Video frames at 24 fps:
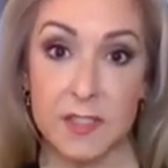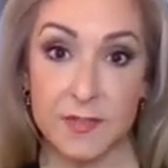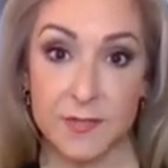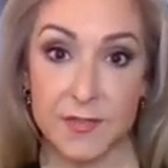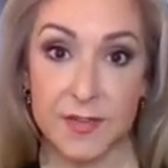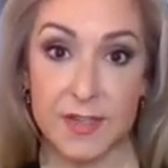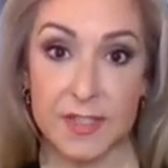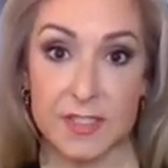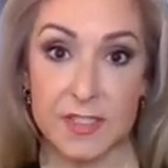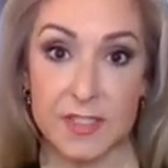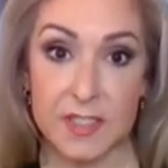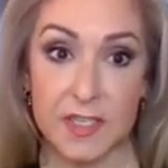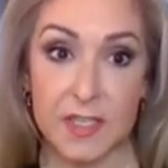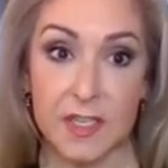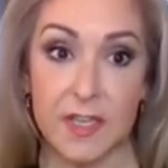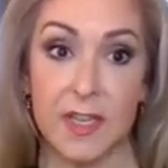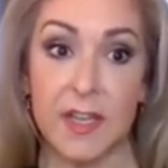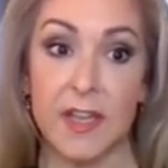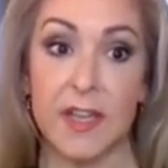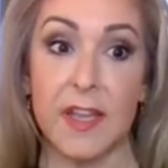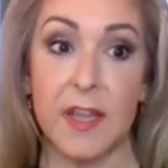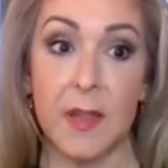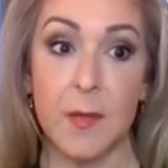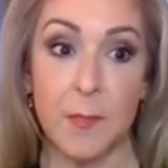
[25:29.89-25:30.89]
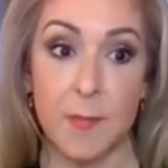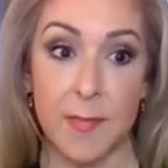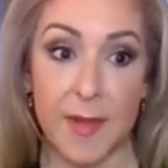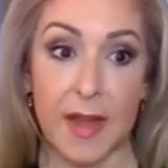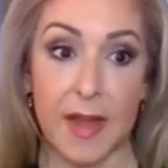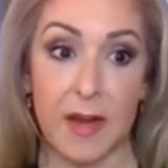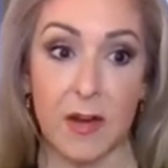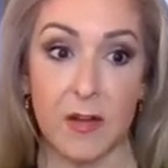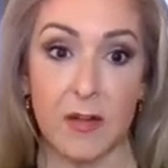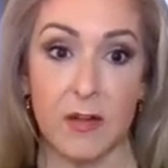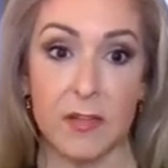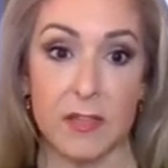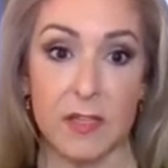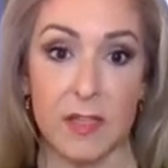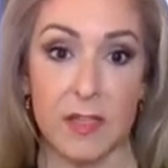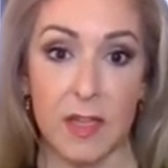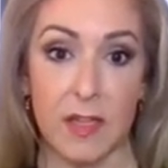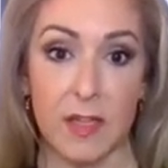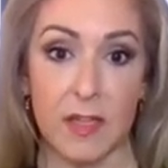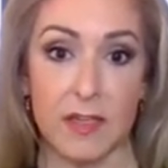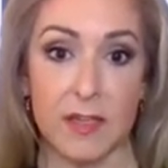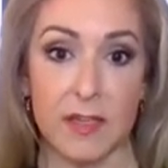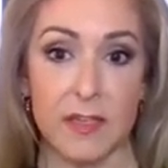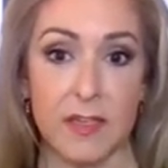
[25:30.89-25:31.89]
to fix it and get back
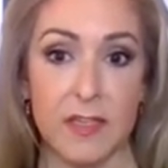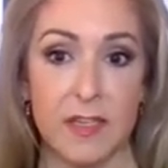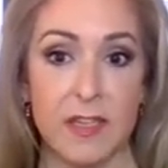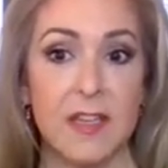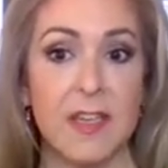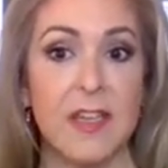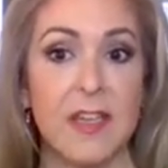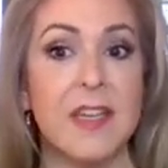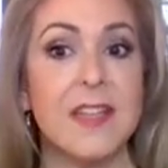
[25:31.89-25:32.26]
online.